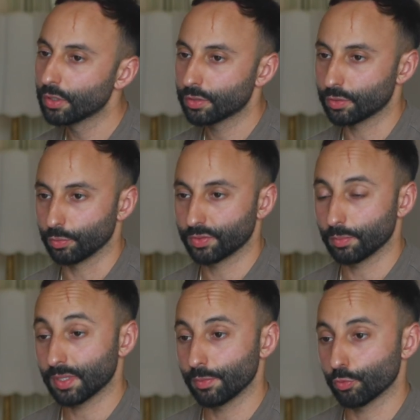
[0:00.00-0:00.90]
So
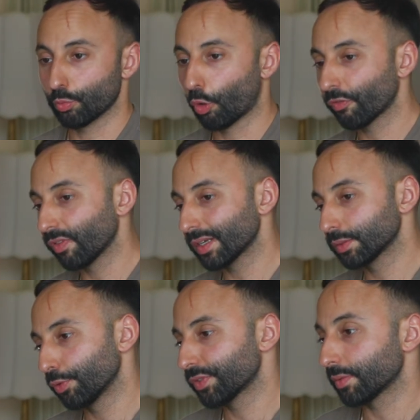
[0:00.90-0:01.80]
sometimes we're more
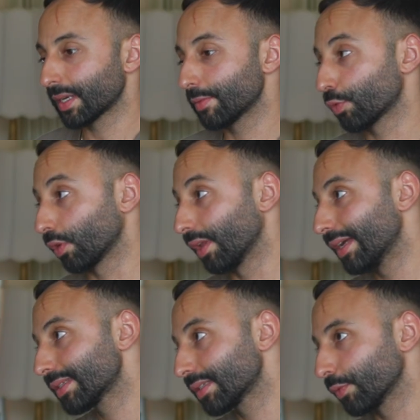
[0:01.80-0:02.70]
flexible, sometimes we're
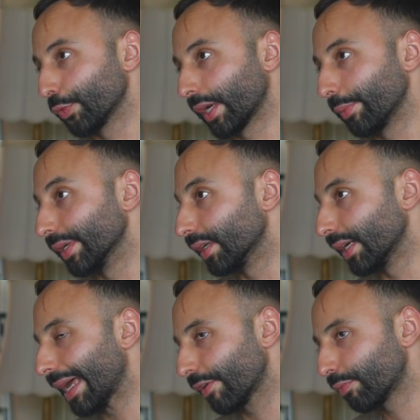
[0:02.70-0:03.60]
less, and we got to be in
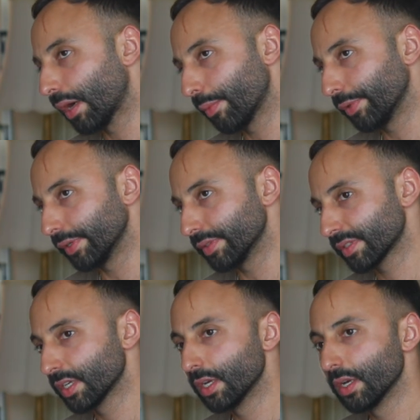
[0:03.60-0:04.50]
and out of properties.